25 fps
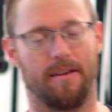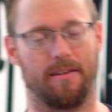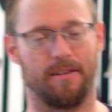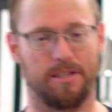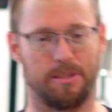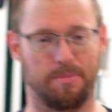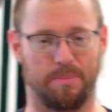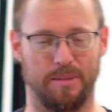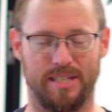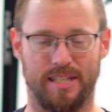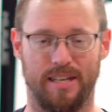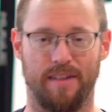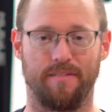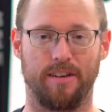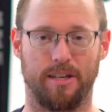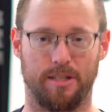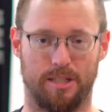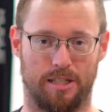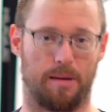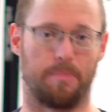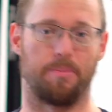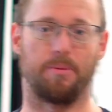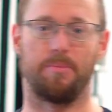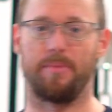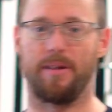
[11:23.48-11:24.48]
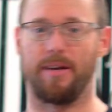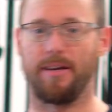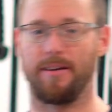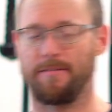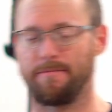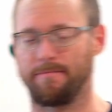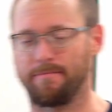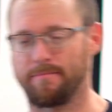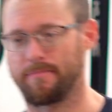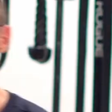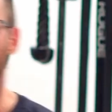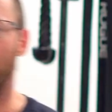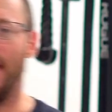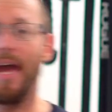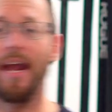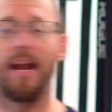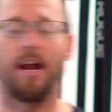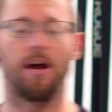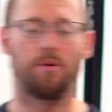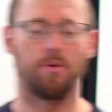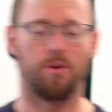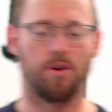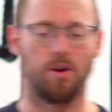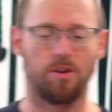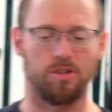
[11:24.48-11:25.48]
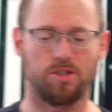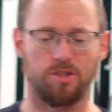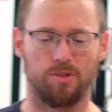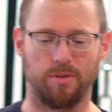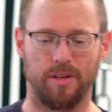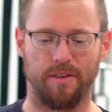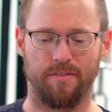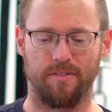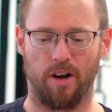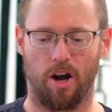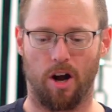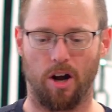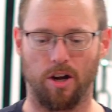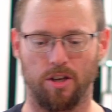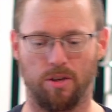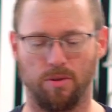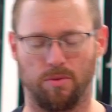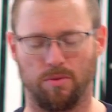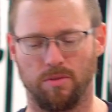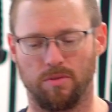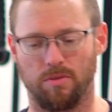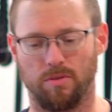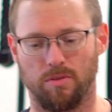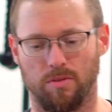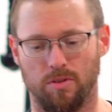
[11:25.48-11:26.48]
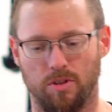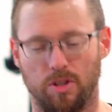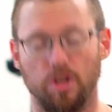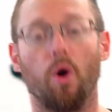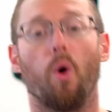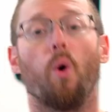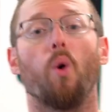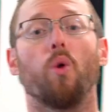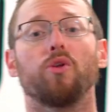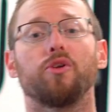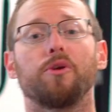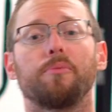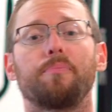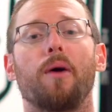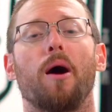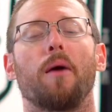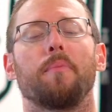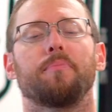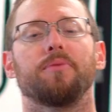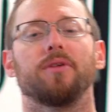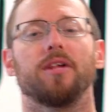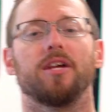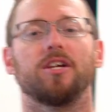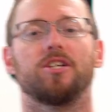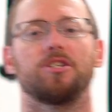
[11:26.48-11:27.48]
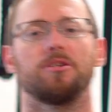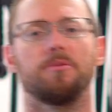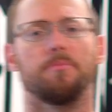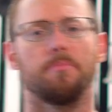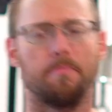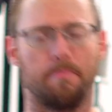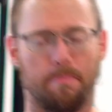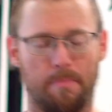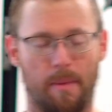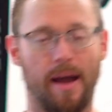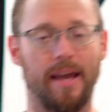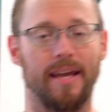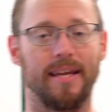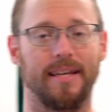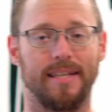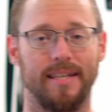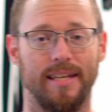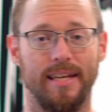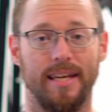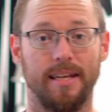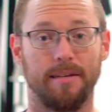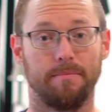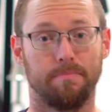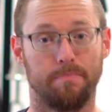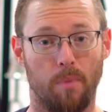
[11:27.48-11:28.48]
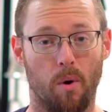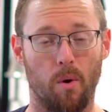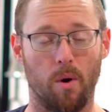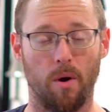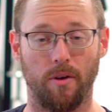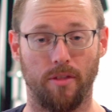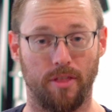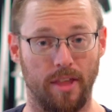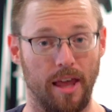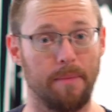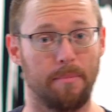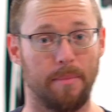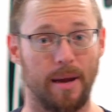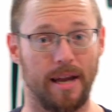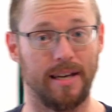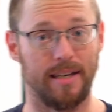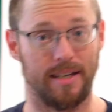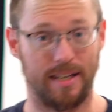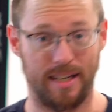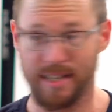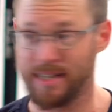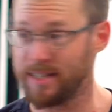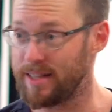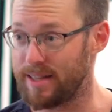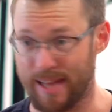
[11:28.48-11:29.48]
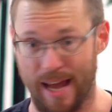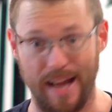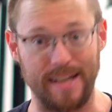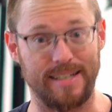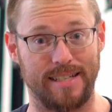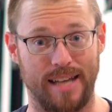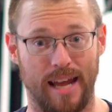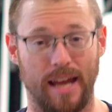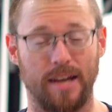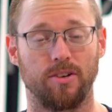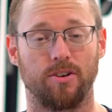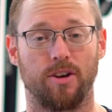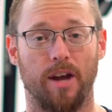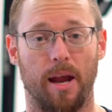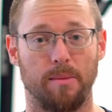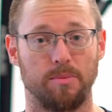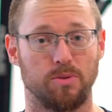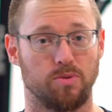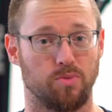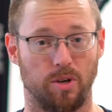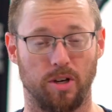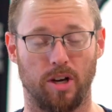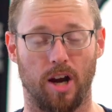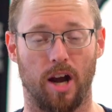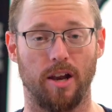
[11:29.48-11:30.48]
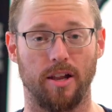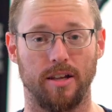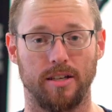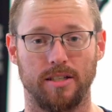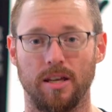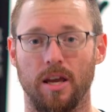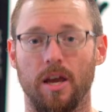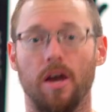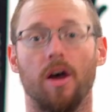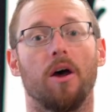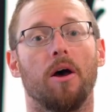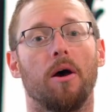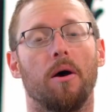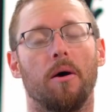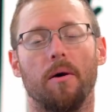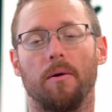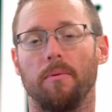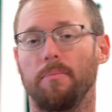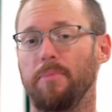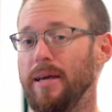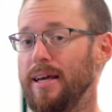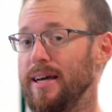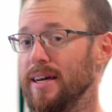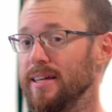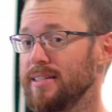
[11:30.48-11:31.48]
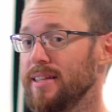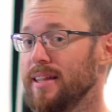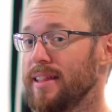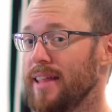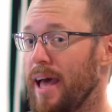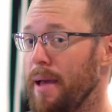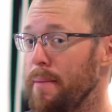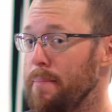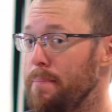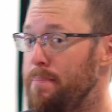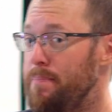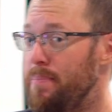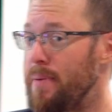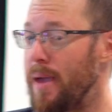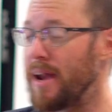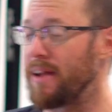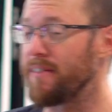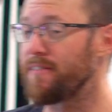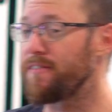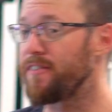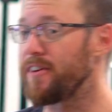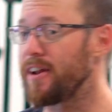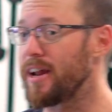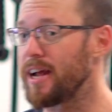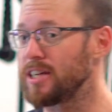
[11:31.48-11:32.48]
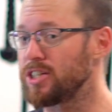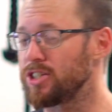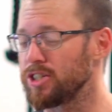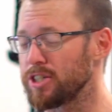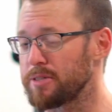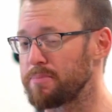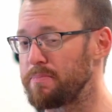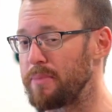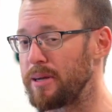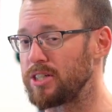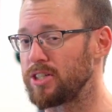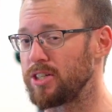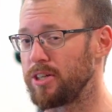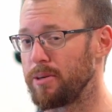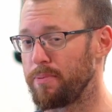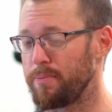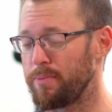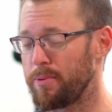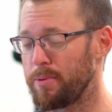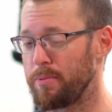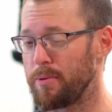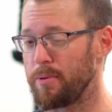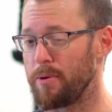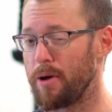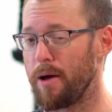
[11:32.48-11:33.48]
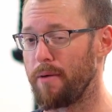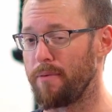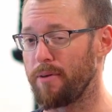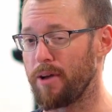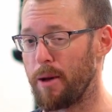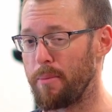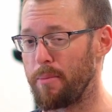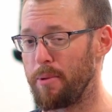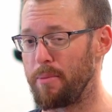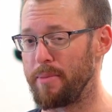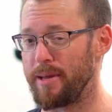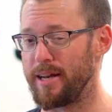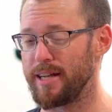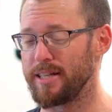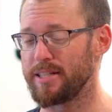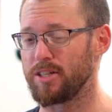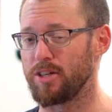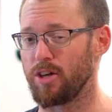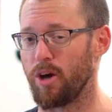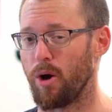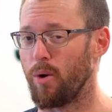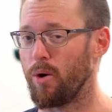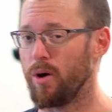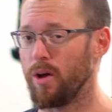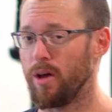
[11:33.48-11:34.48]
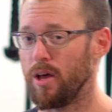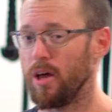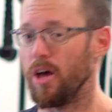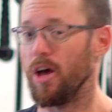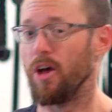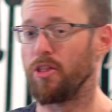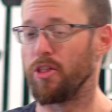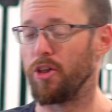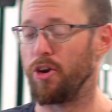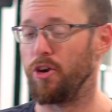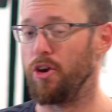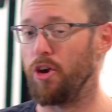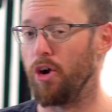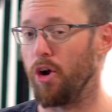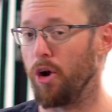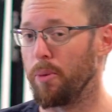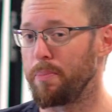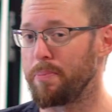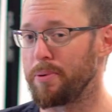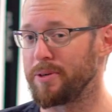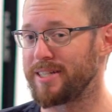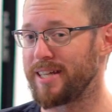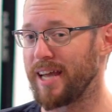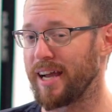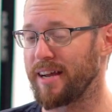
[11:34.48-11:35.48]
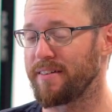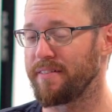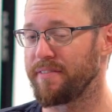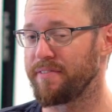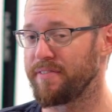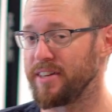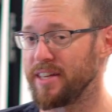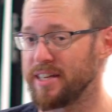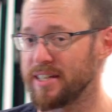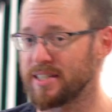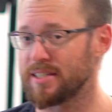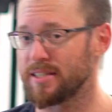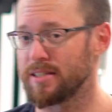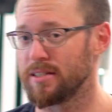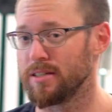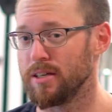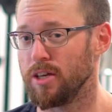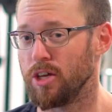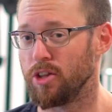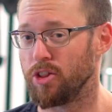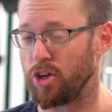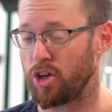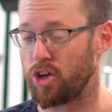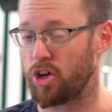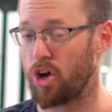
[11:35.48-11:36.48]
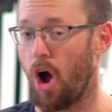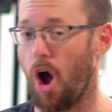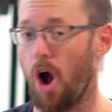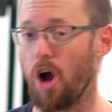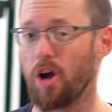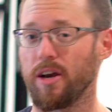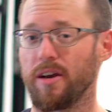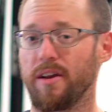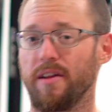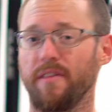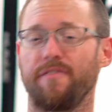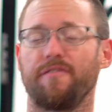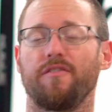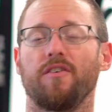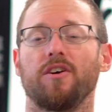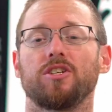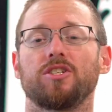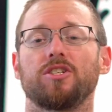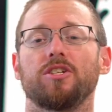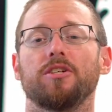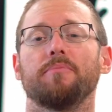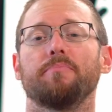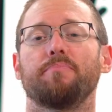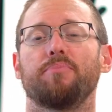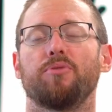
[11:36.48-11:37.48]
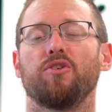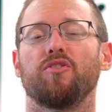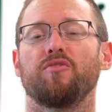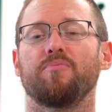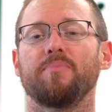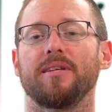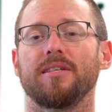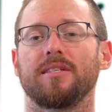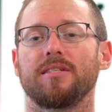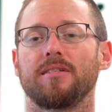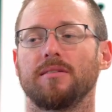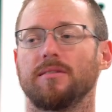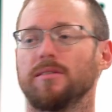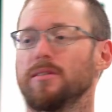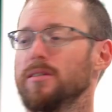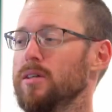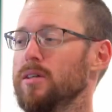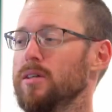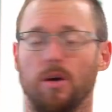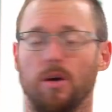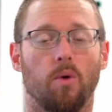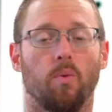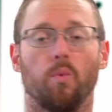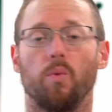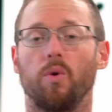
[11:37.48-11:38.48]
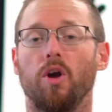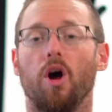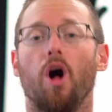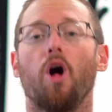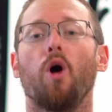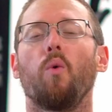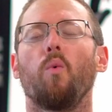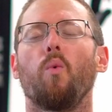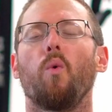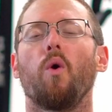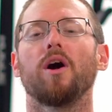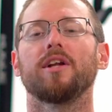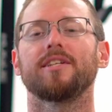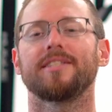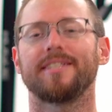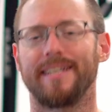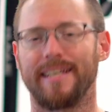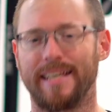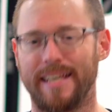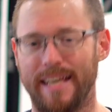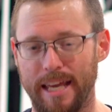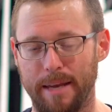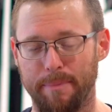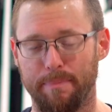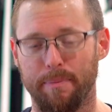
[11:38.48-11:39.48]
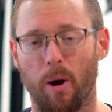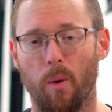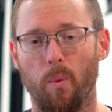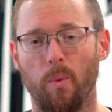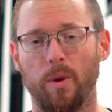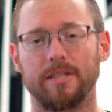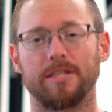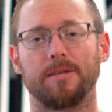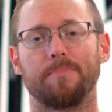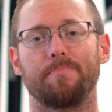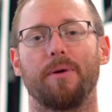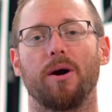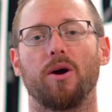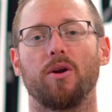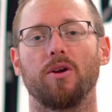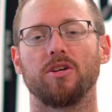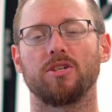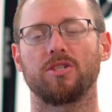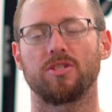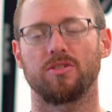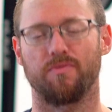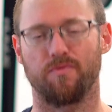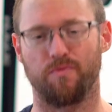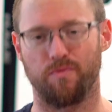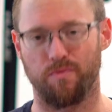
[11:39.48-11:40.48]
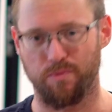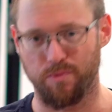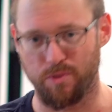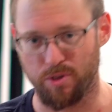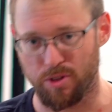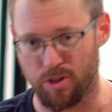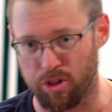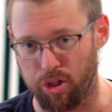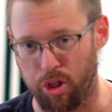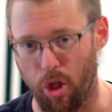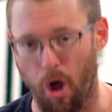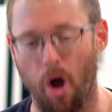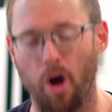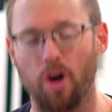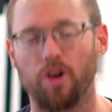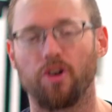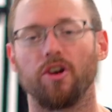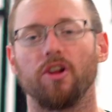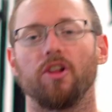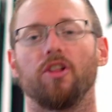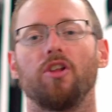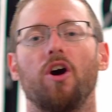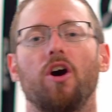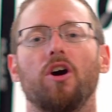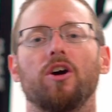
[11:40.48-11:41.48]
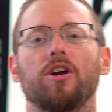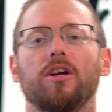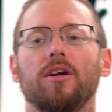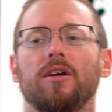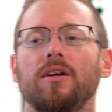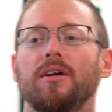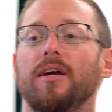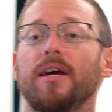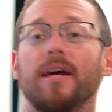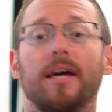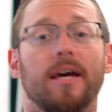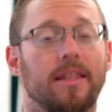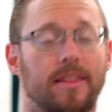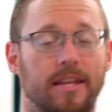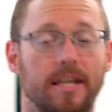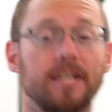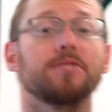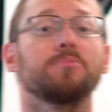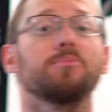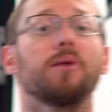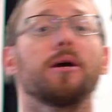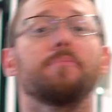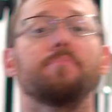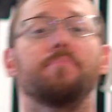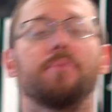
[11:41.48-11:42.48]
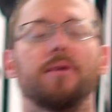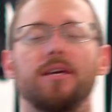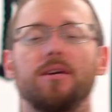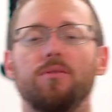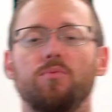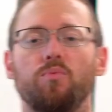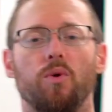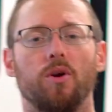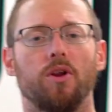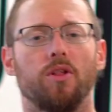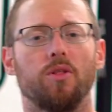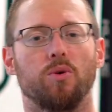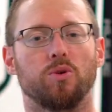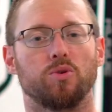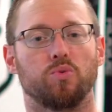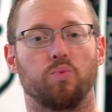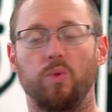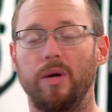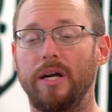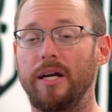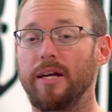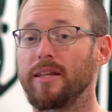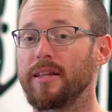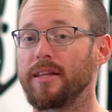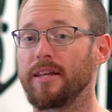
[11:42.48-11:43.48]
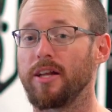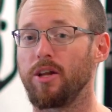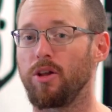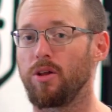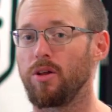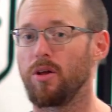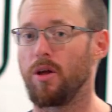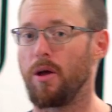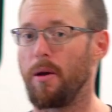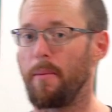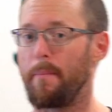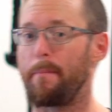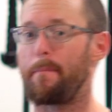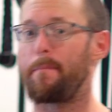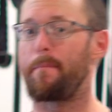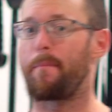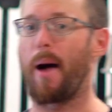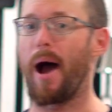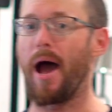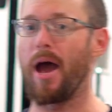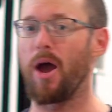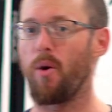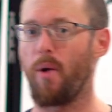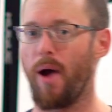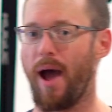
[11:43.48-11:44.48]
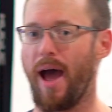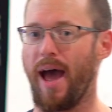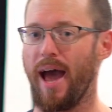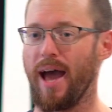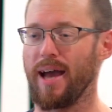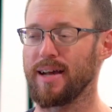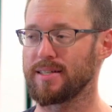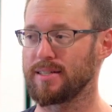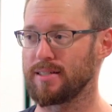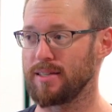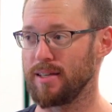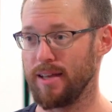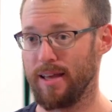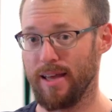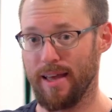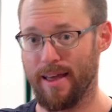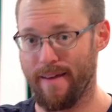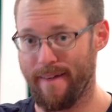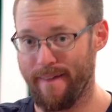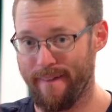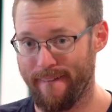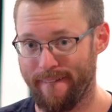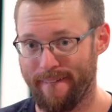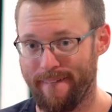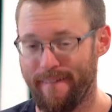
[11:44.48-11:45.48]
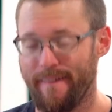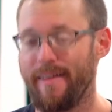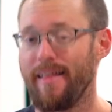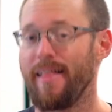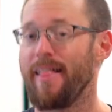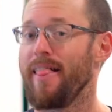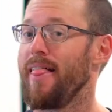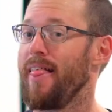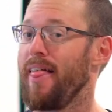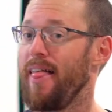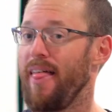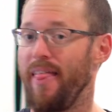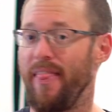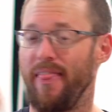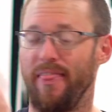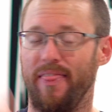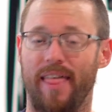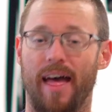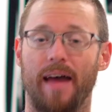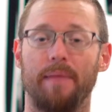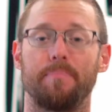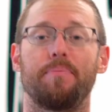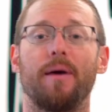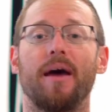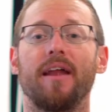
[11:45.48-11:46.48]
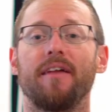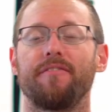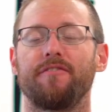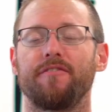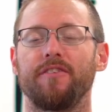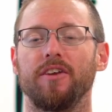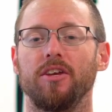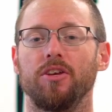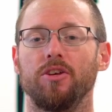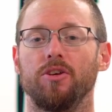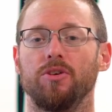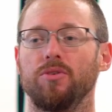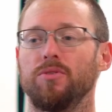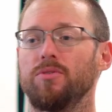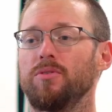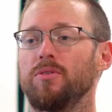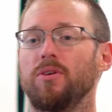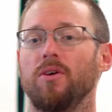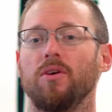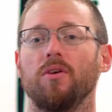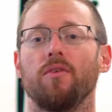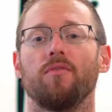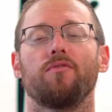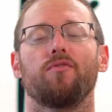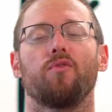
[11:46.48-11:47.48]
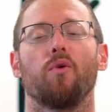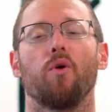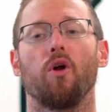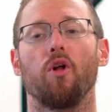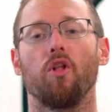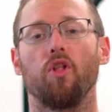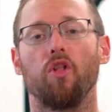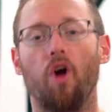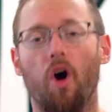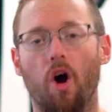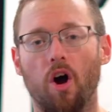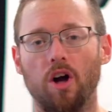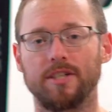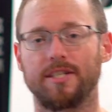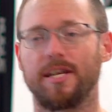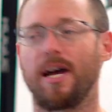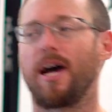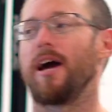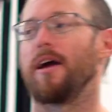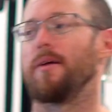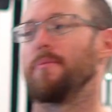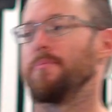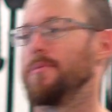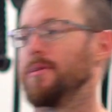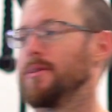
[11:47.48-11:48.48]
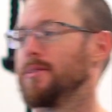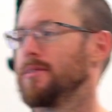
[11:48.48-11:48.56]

specific supplement. And I would also even argue, the older population might need more. They might need that 10 grams regardless, because of that benefit I just mentioned a couple minutes ago. The neuroprotectiveness, the cognitive function improvements. We all want to keep our wits about us longer and longer. This might be one of those weird little biohacks that benefit you for a long time.